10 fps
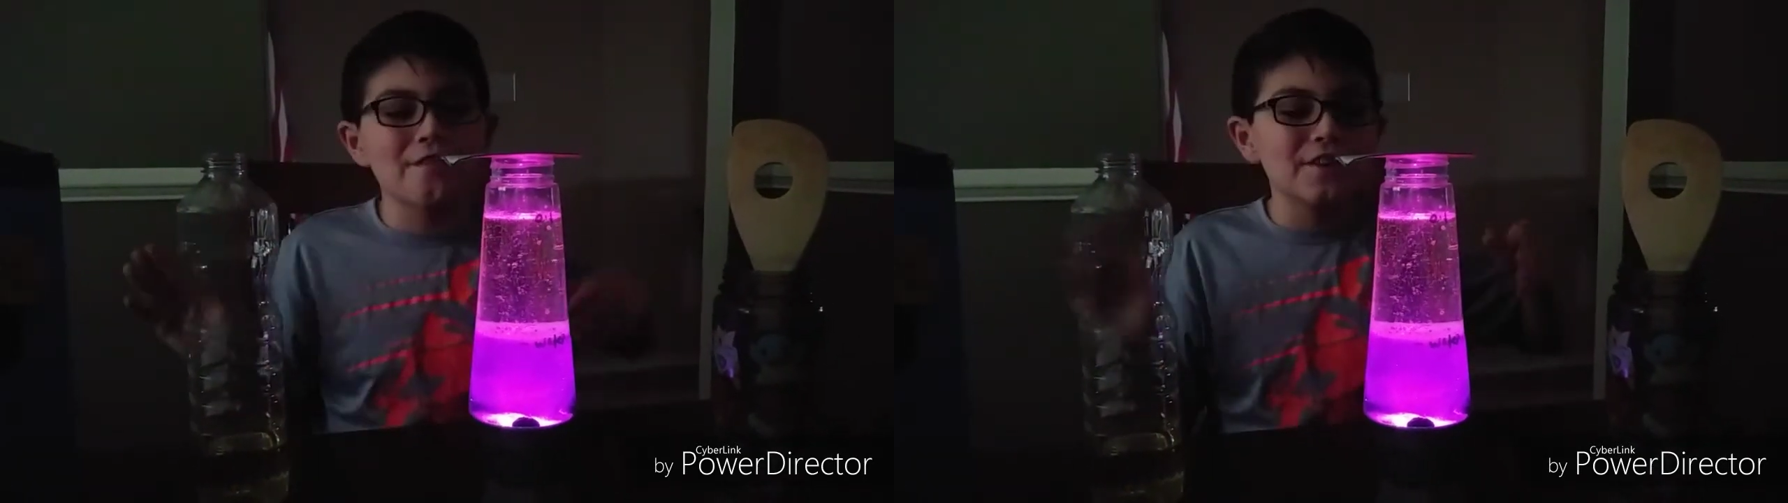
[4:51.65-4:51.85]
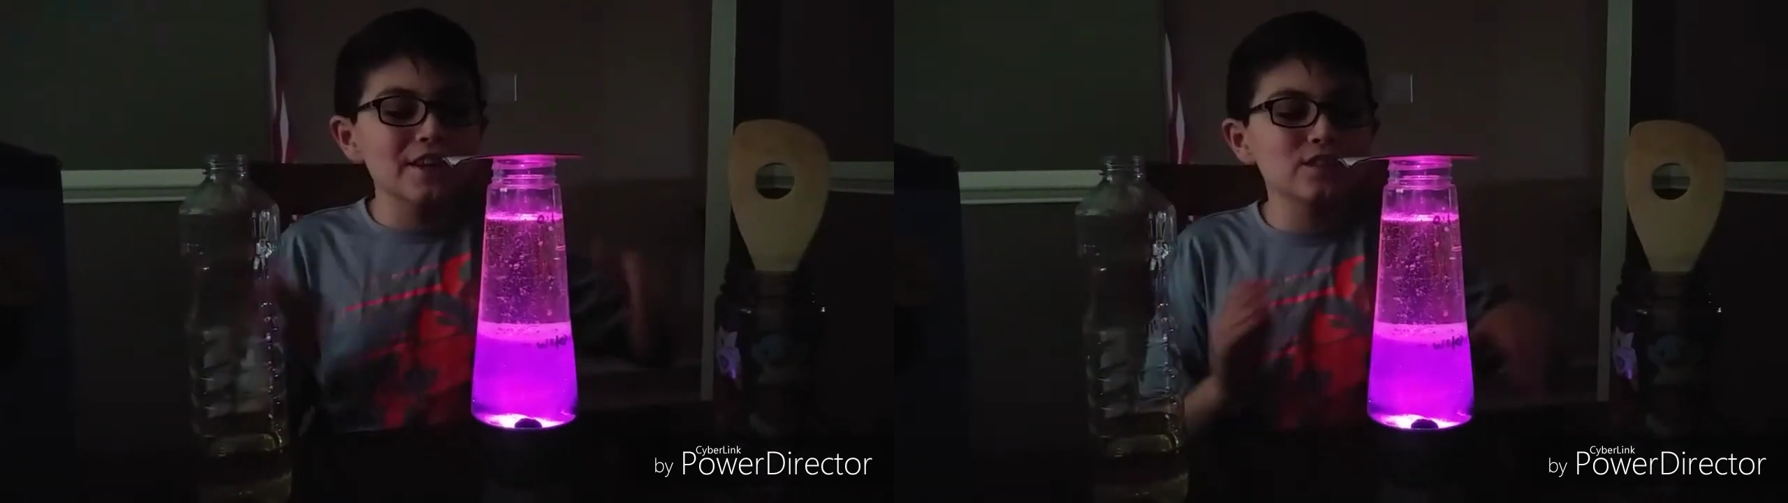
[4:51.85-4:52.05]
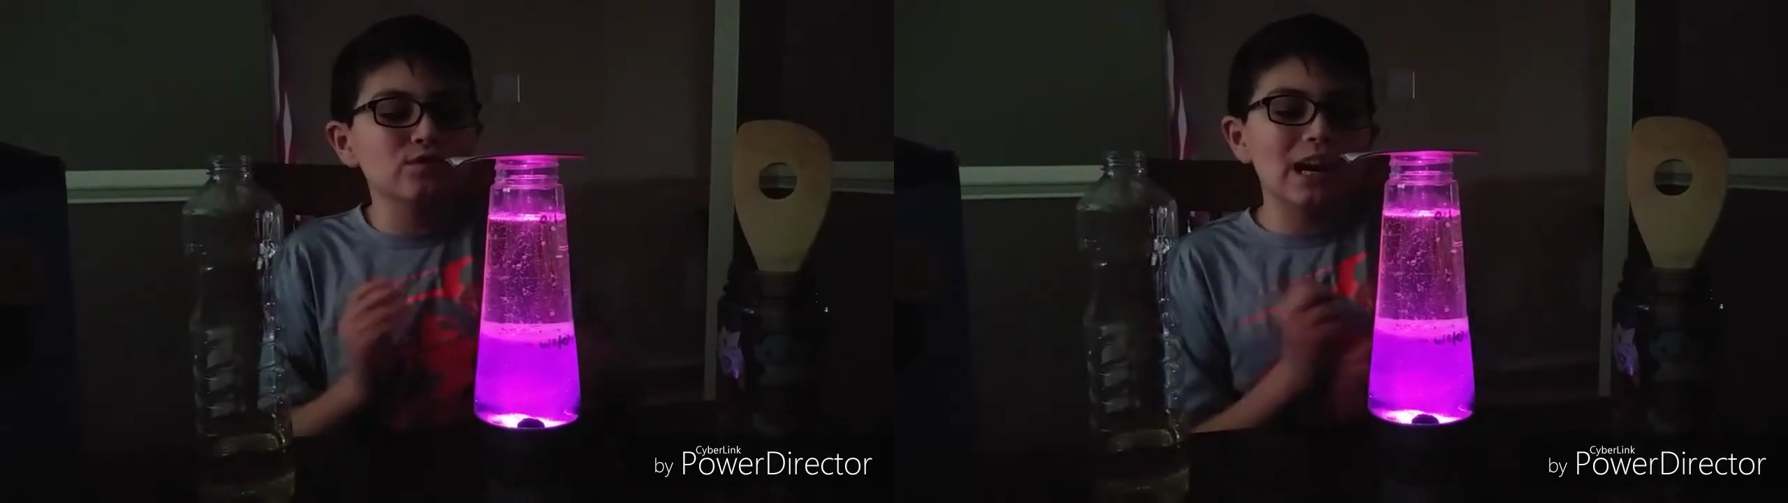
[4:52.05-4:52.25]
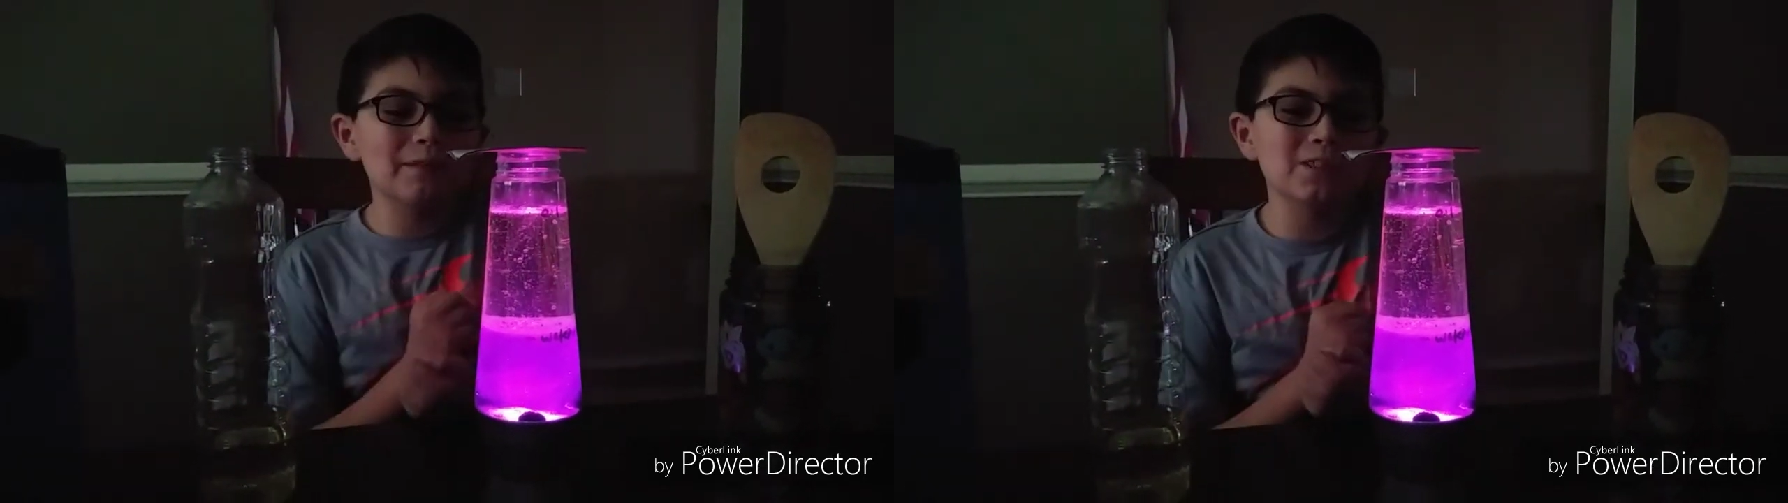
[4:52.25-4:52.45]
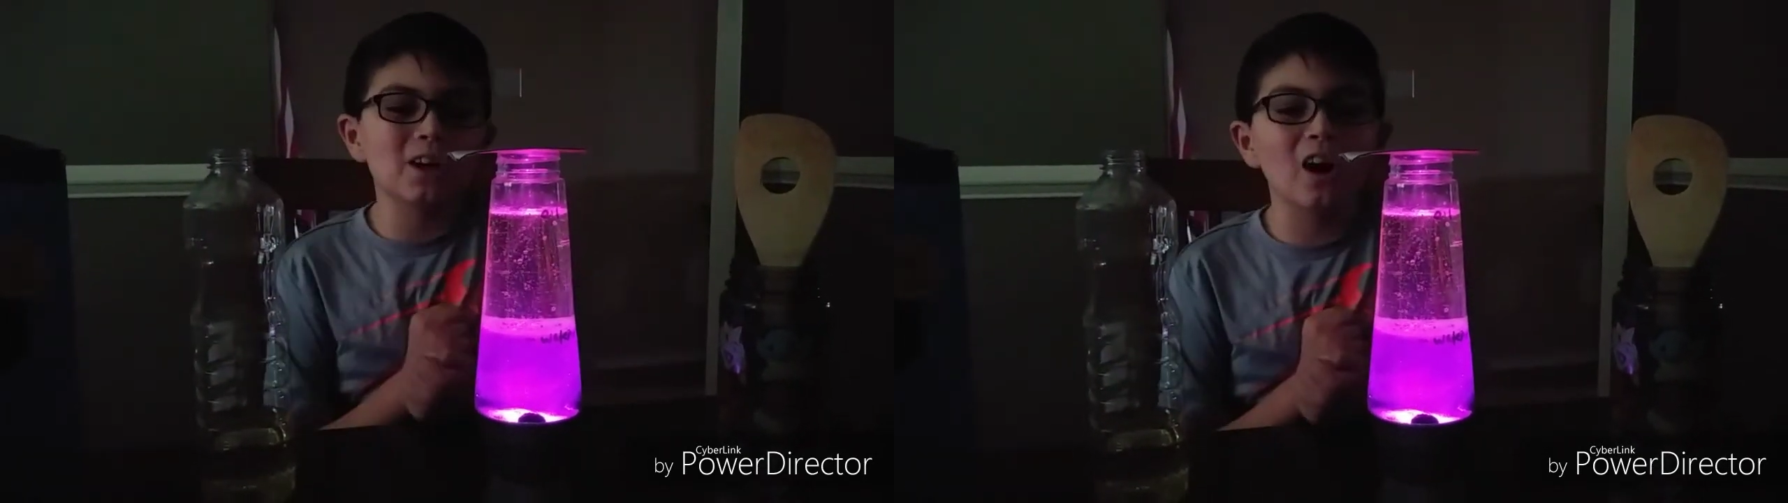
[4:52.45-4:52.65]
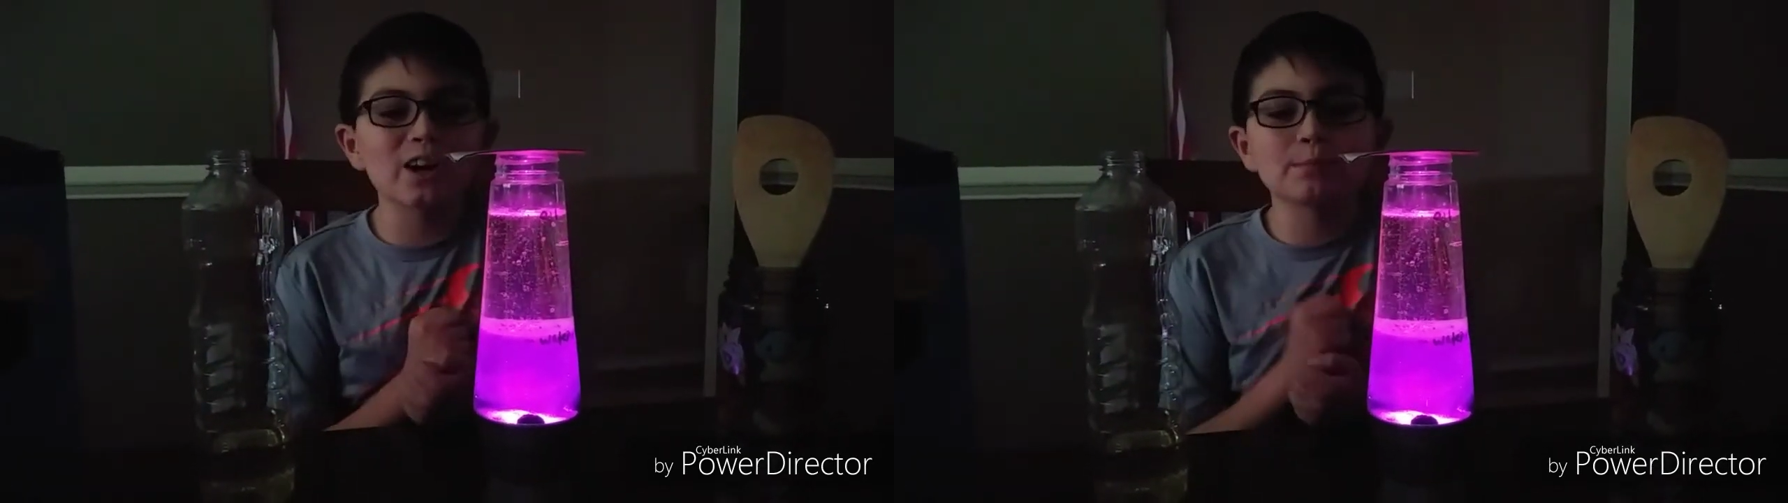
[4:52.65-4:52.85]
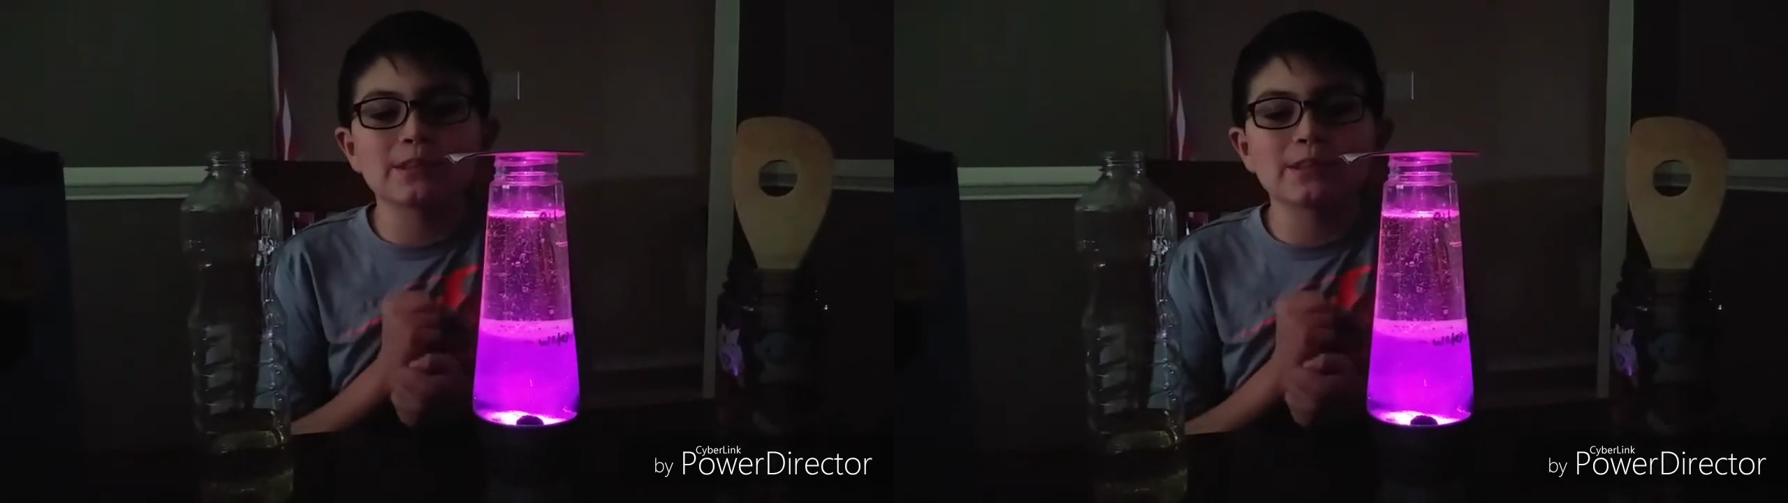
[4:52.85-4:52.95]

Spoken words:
this 5 stars,